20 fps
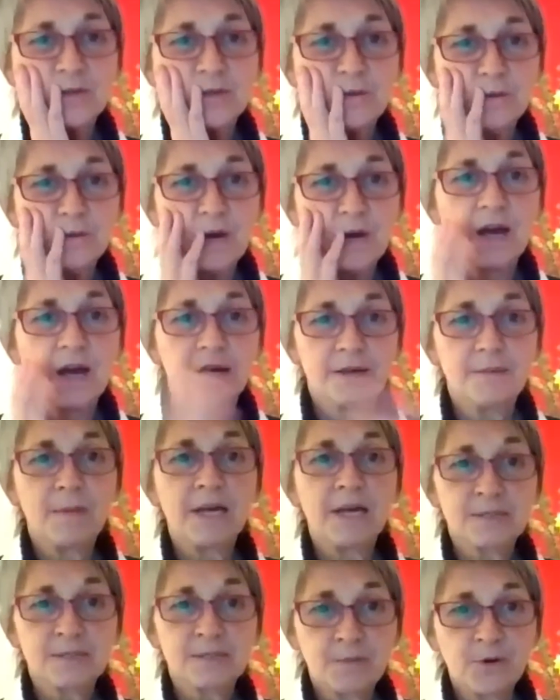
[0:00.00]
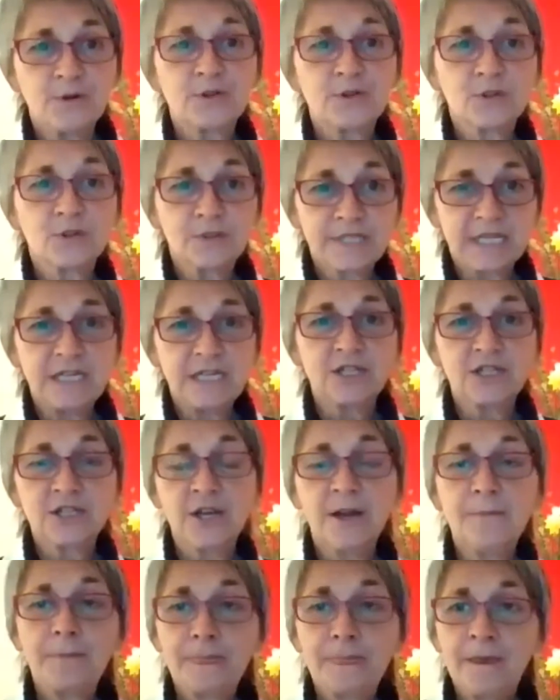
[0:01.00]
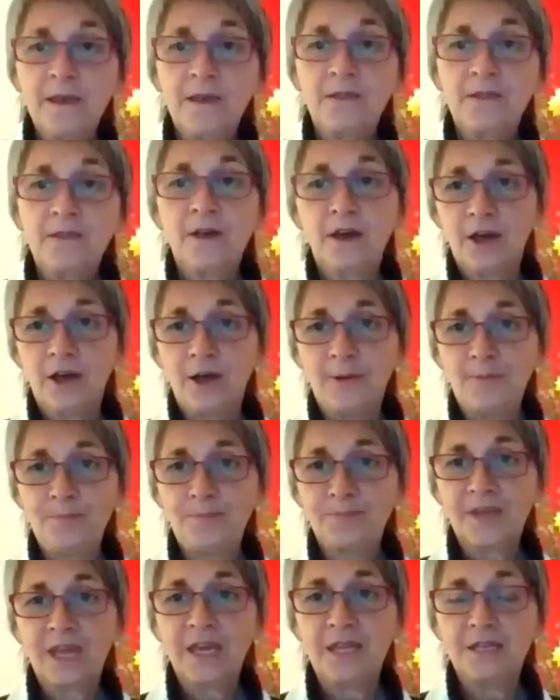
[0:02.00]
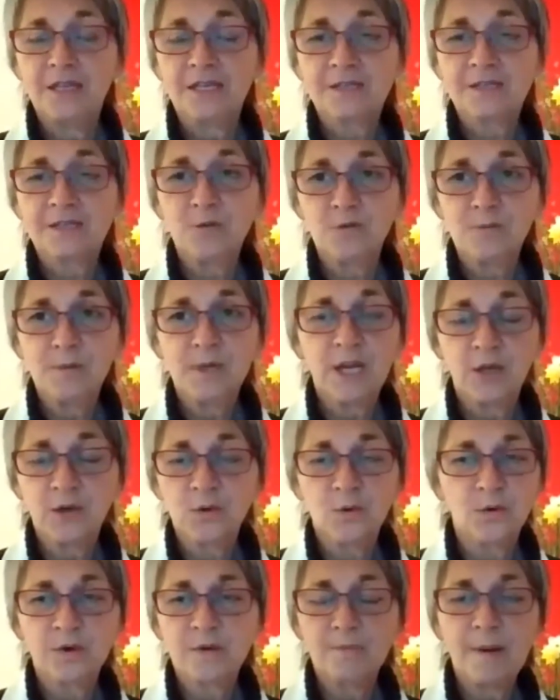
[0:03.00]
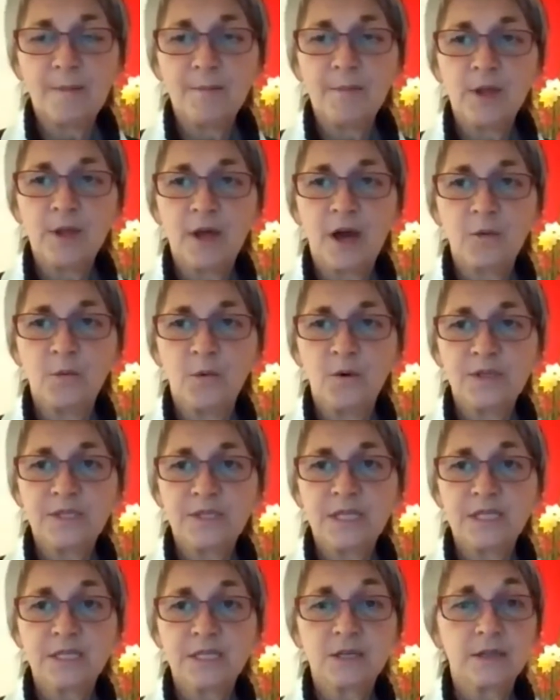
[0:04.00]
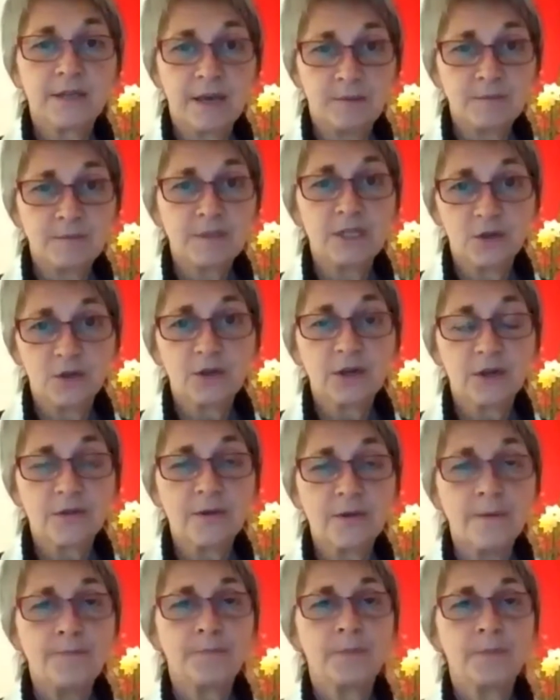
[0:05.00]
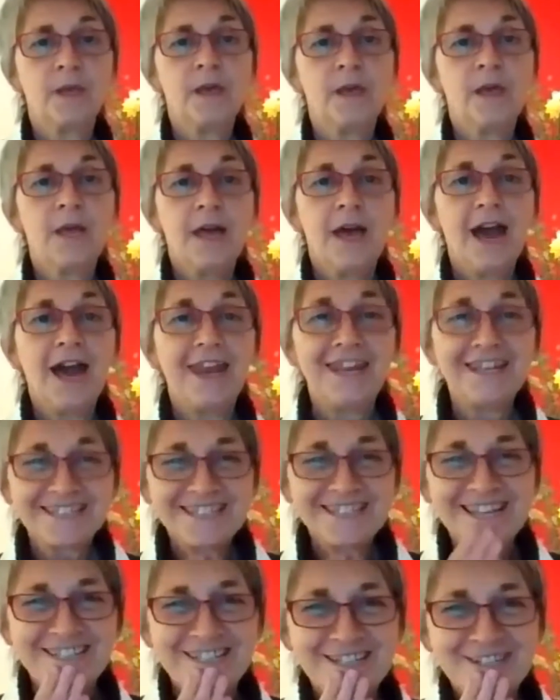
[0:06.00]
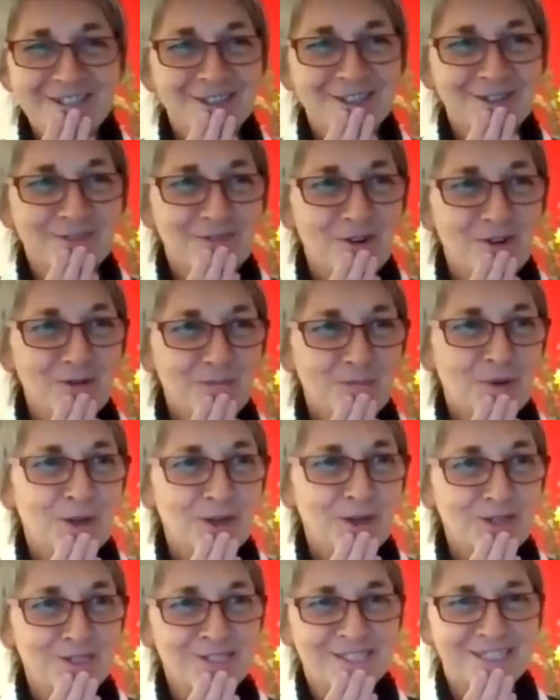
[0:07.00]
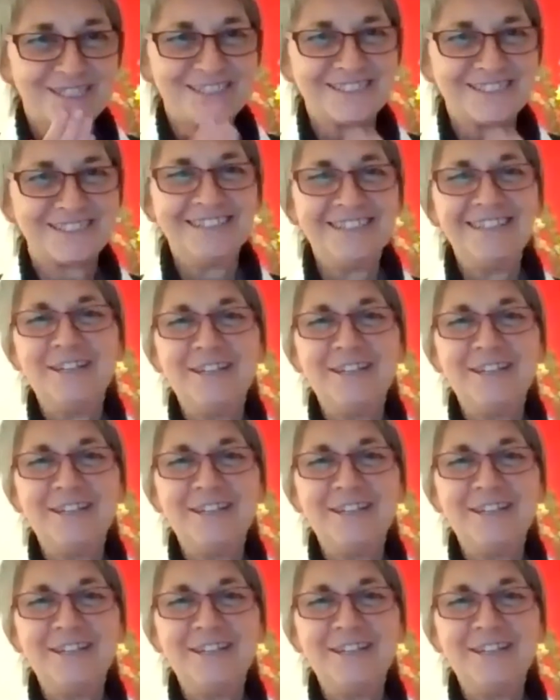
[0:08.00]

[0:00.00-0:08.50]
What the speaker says: to a spiritual teacher that in this movement, an order member, that I wanted them to look at them, and I sent it to the wrong person.